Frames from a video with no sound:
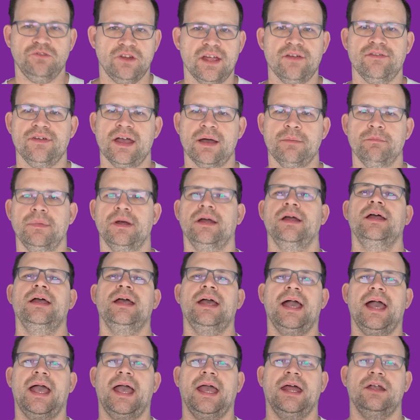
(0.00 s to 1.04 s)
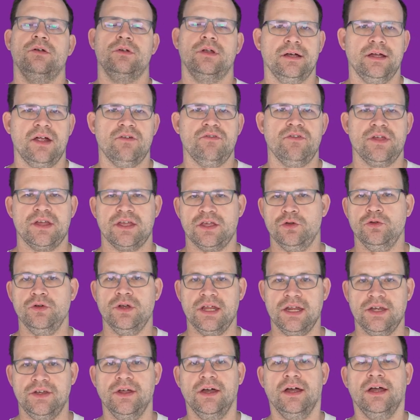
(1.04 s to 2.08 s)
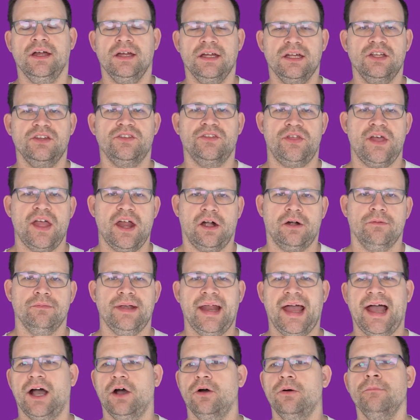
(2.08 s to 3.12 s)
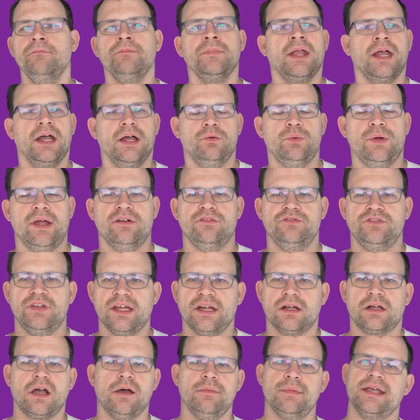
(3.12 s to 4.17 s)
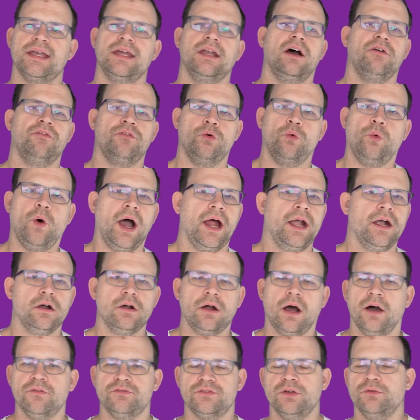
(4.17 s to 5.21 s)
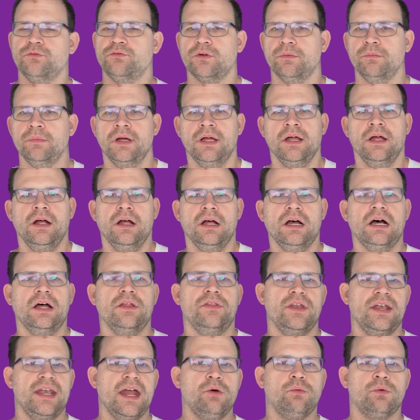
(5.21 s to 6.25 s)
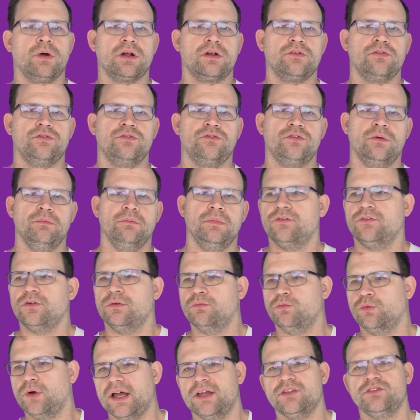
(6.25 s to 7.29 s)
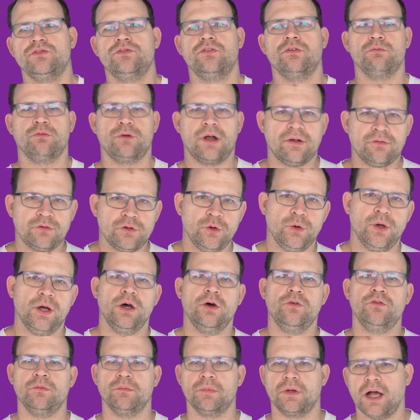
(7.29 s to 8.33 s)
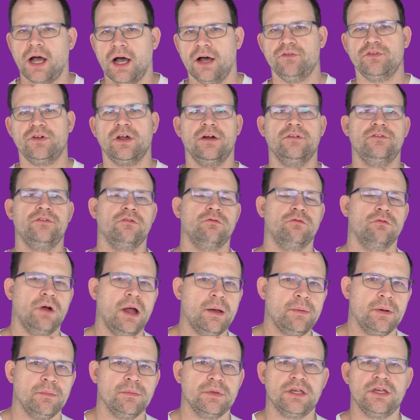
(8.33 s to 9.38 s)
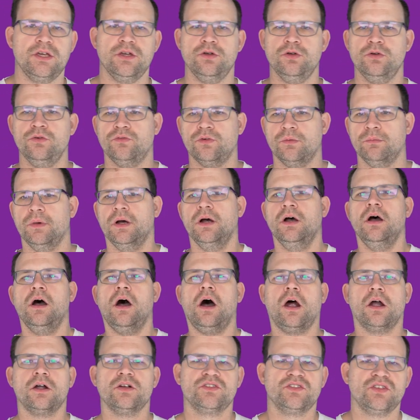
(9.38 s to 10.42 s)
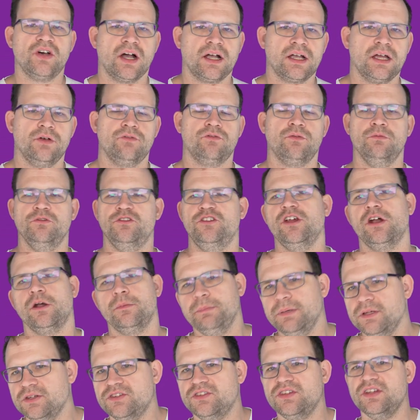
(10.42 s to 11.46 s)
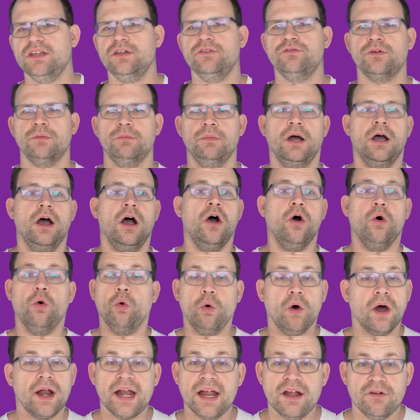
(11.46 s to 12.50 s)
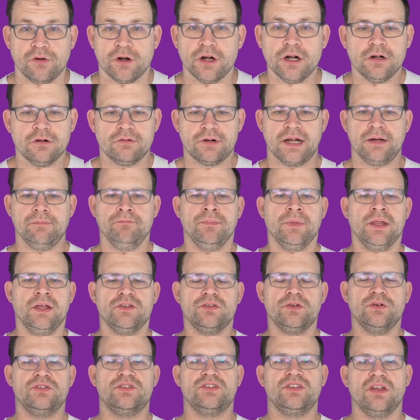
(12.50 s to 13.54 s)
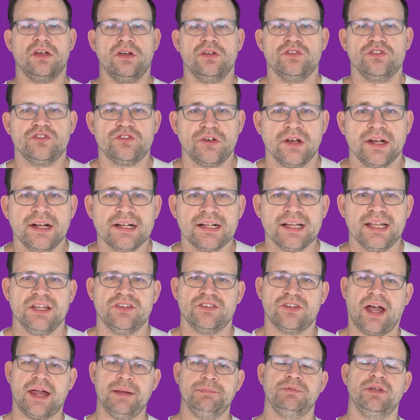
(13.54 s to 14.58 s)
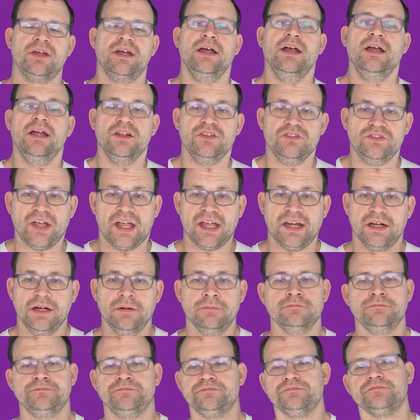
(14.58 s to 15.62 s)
JVM and everything you need is there. Now, we have data coming in off the wire, often from the network, from REST, from GraphQL, from Kafka, from RabbitMQ, from RSocket, from gRPC, from whatever, right? So it's stringly typed data.